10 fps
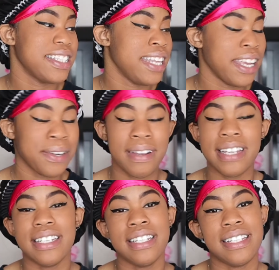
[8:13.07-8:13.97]

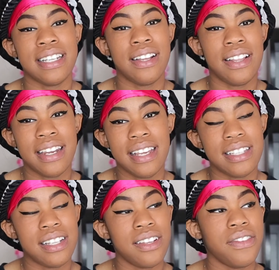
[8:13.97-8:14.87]
decorations, and all that
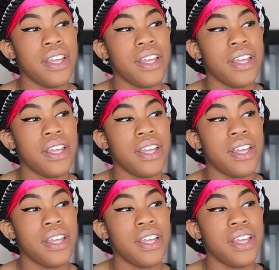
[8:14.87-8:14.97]
stuff?